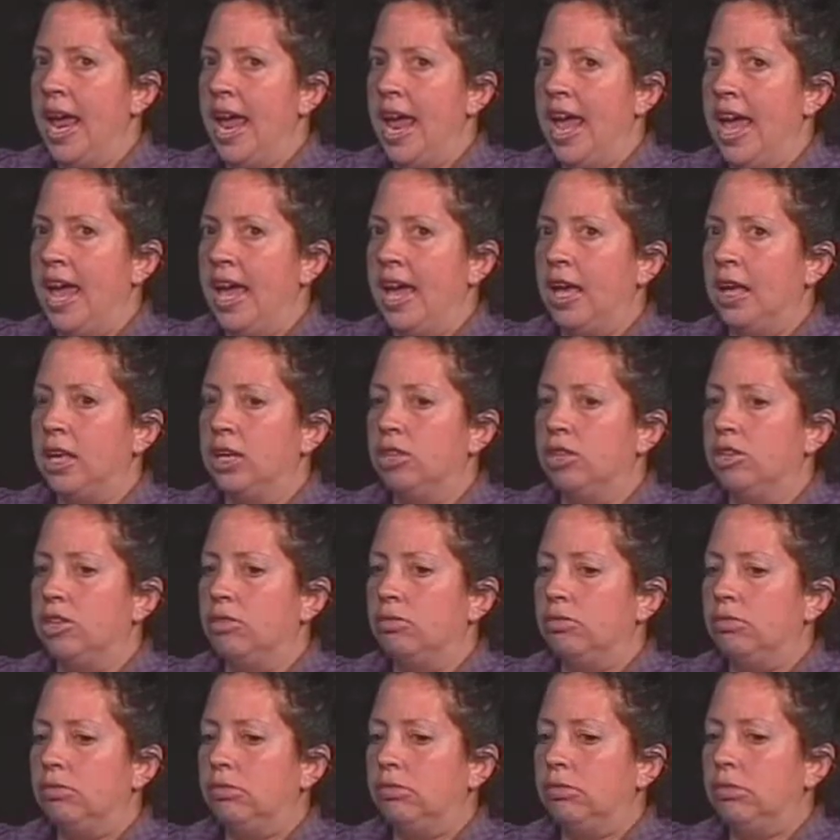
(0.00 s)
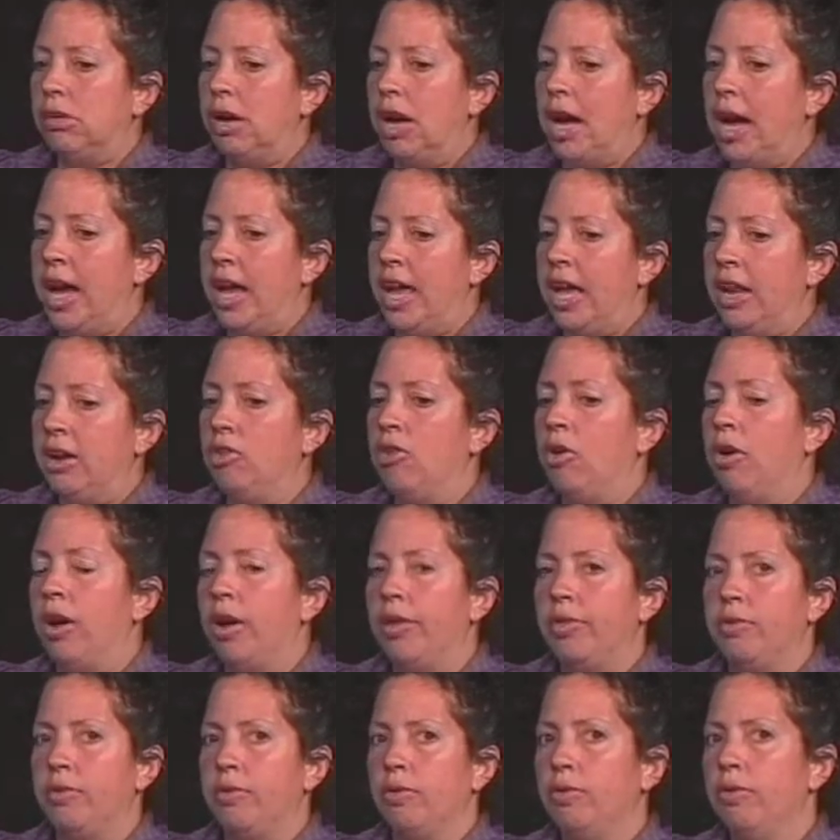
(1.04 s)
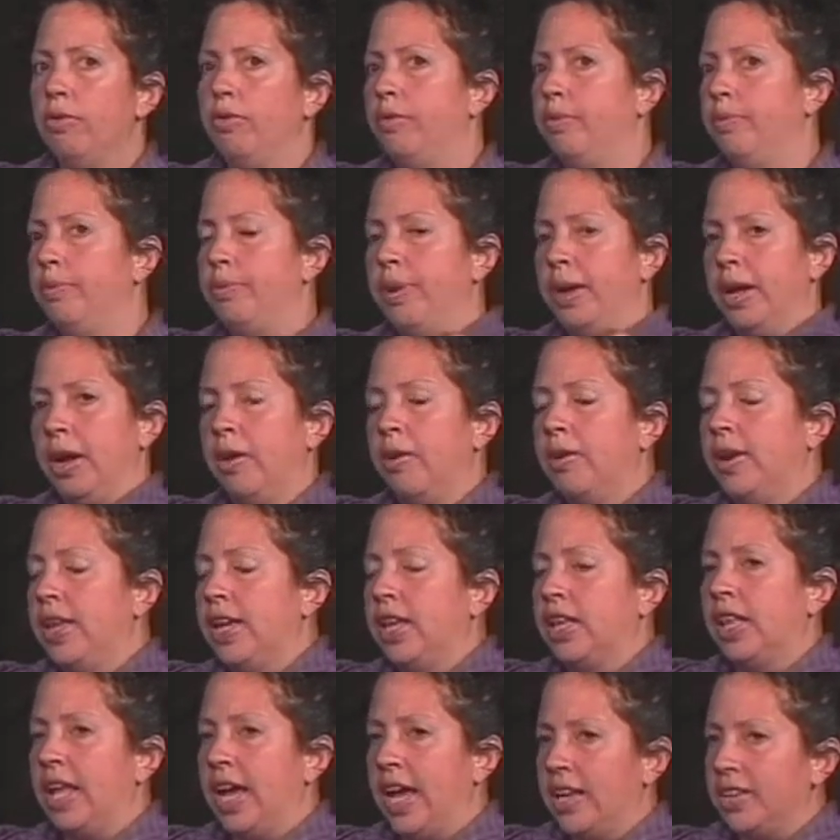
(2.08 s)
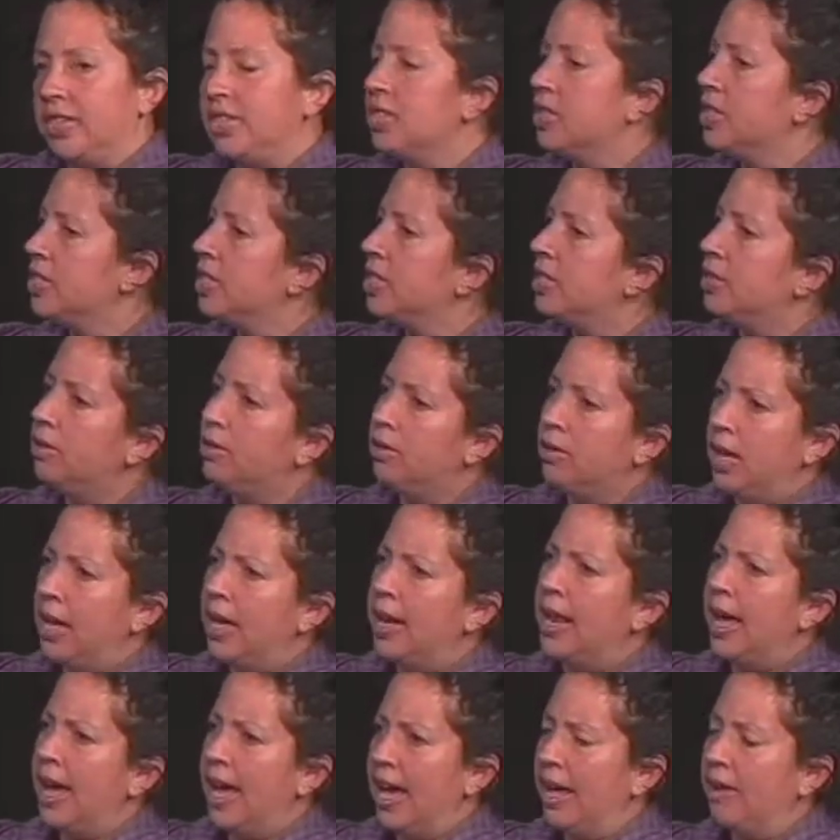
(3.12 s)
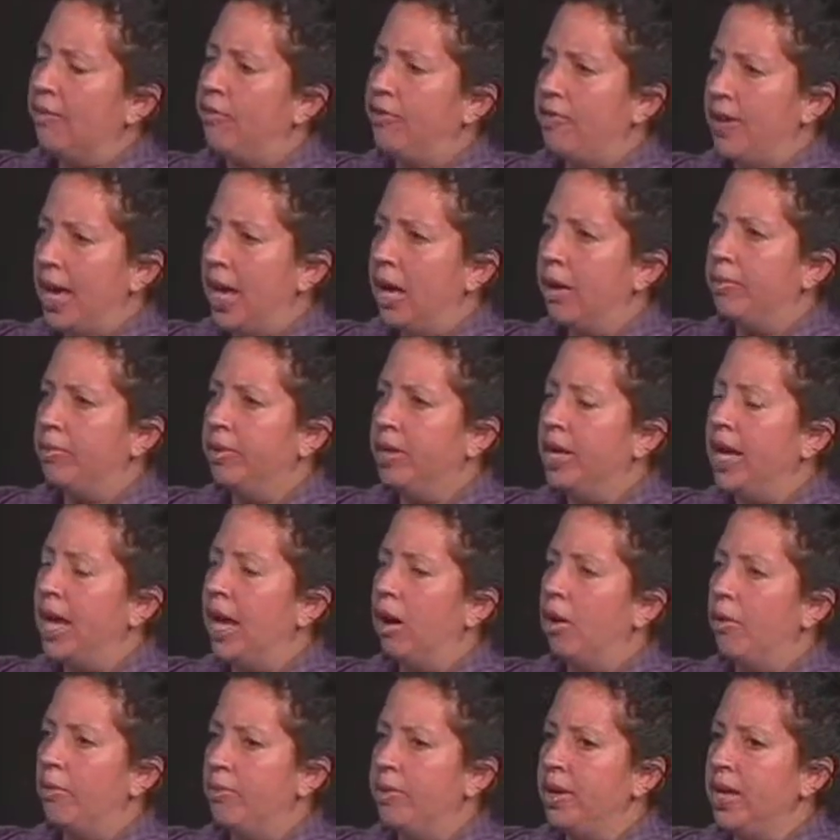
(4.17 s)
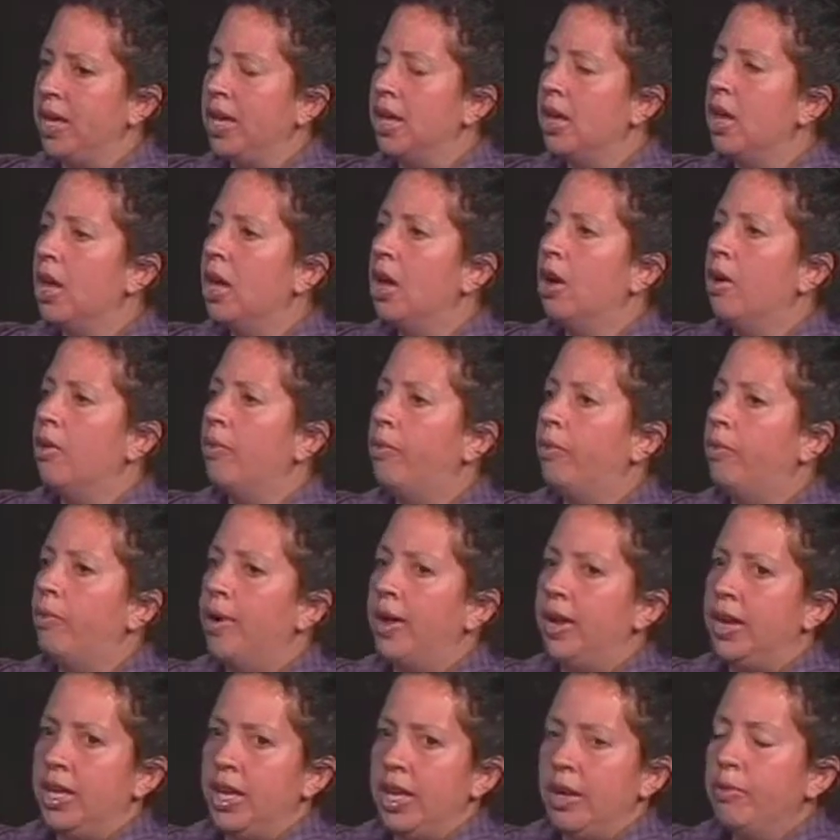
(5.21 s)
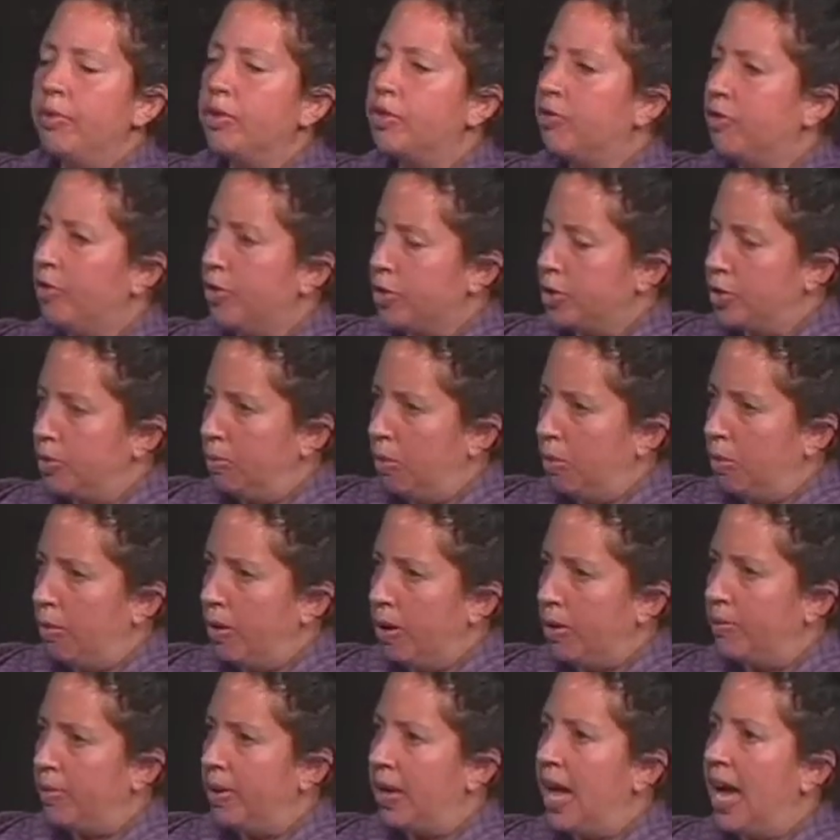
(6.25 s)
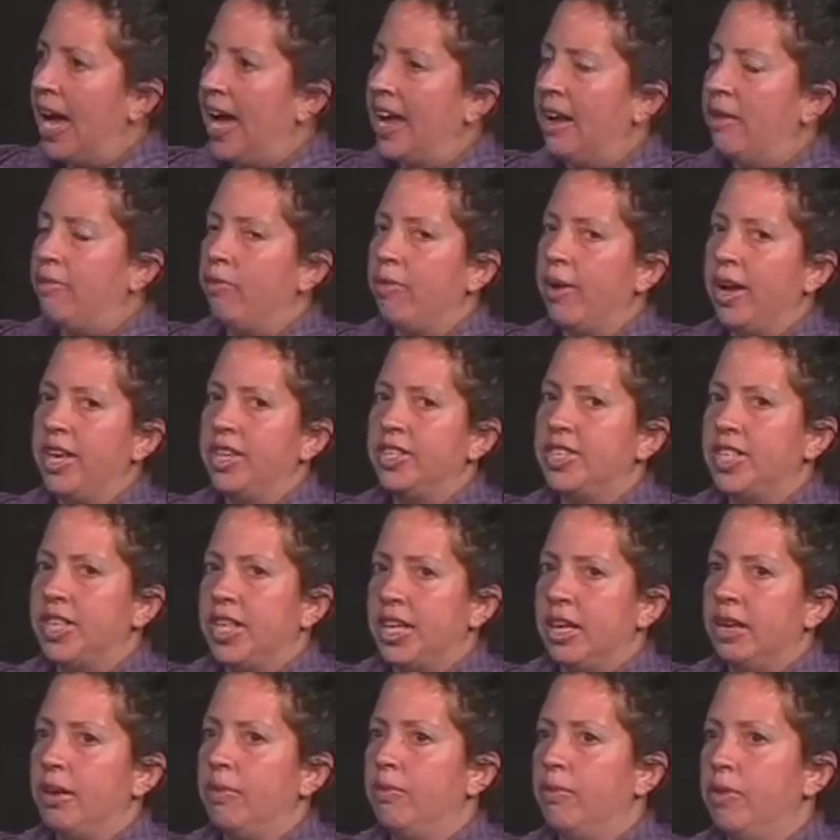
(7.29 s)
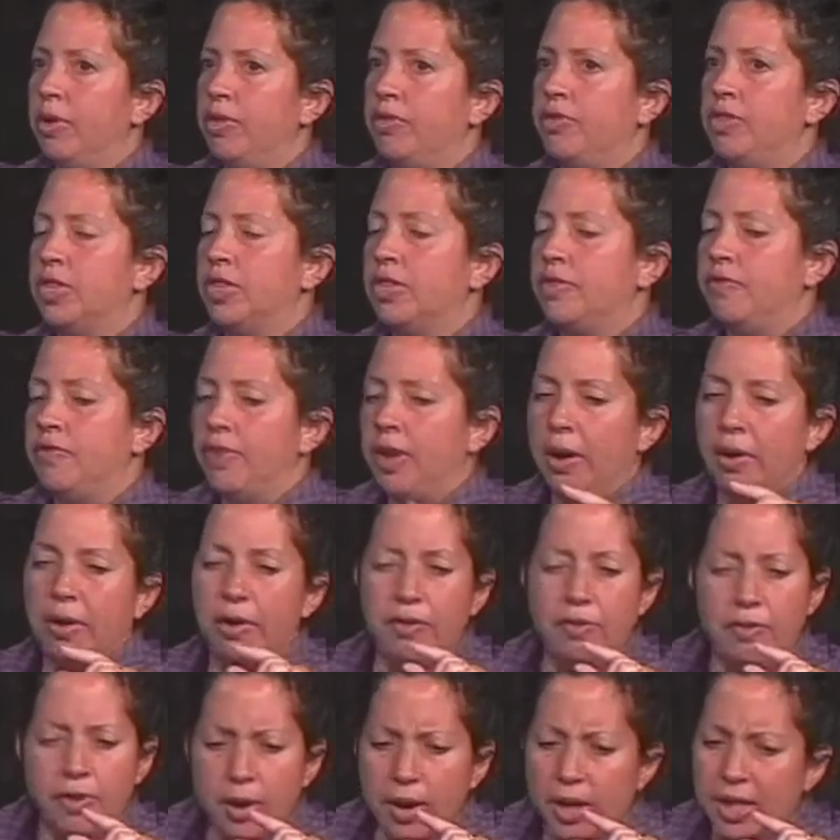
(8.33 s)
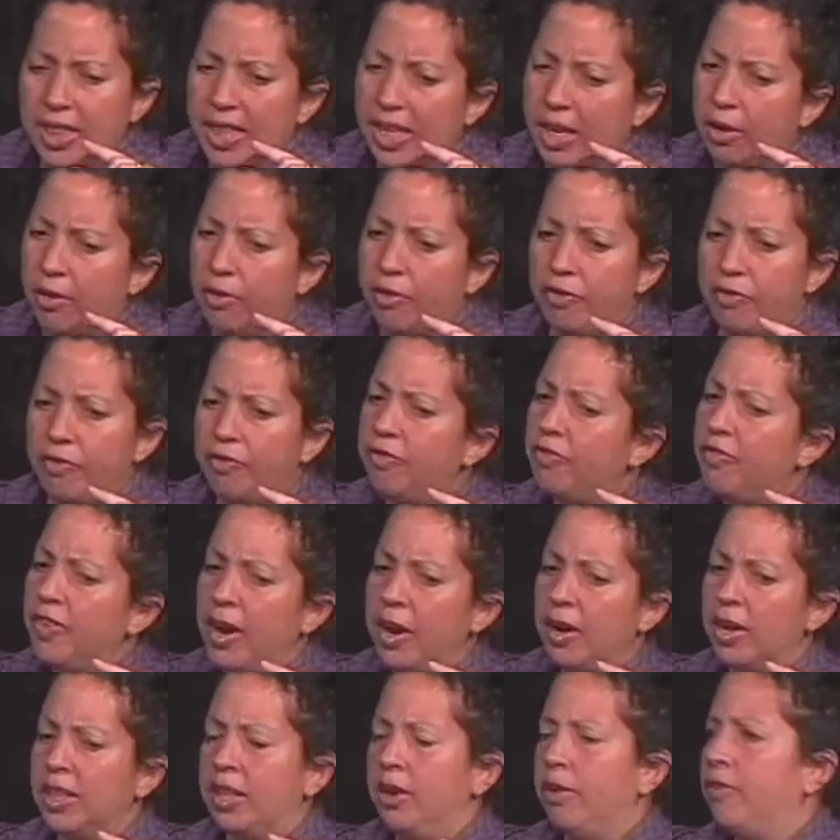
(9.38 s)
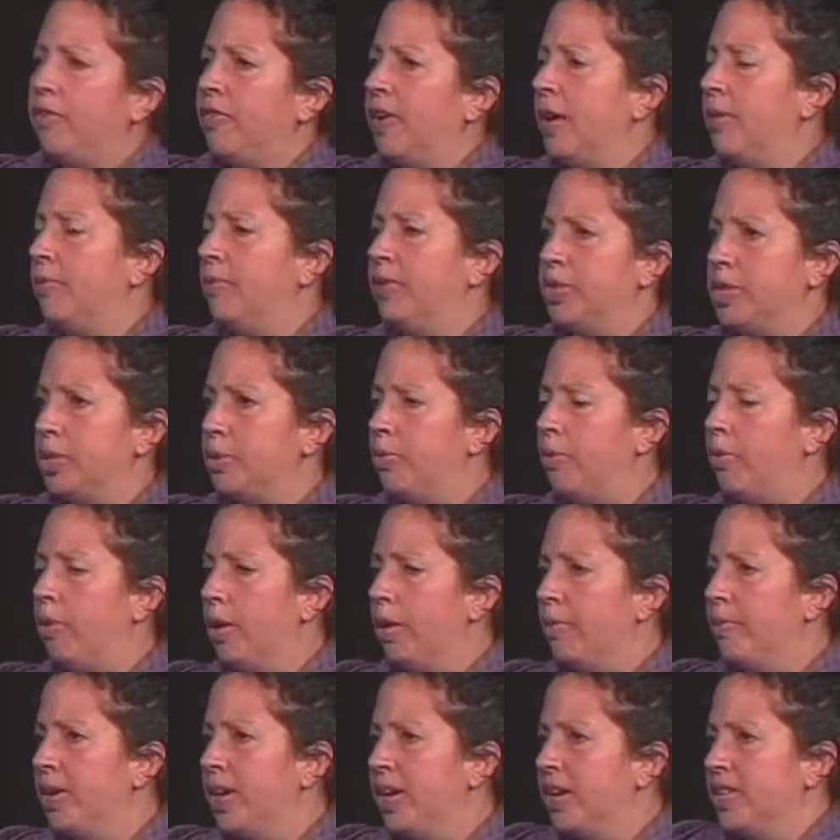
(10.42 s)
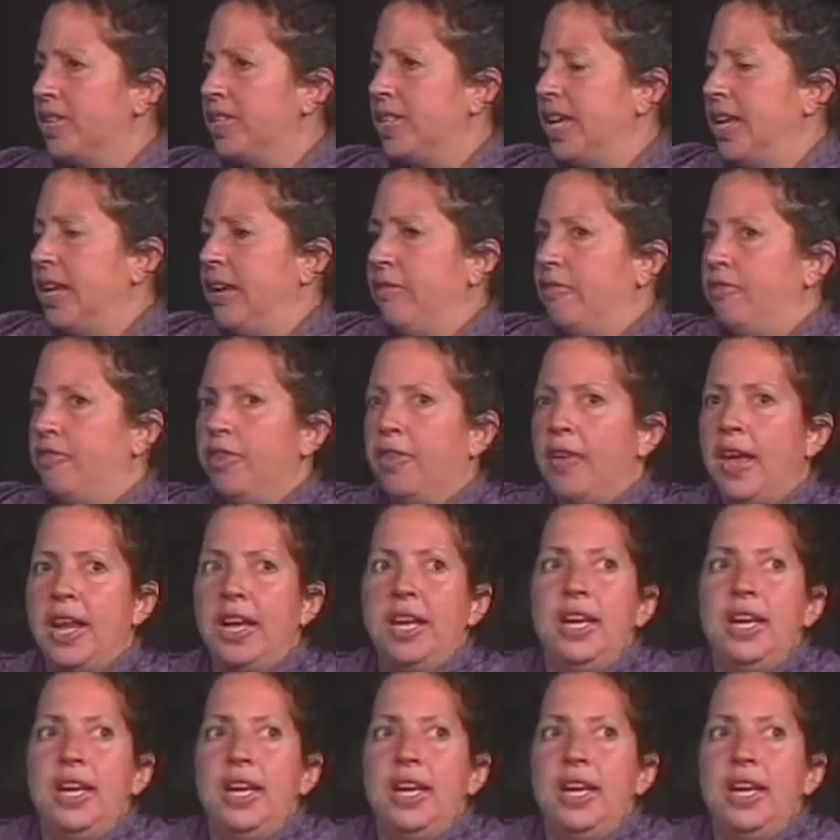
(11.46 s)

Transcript: and I had gone through parenting classes and had family help me when he was first born, but I had raised him with just very, very little family support because they didn't feel I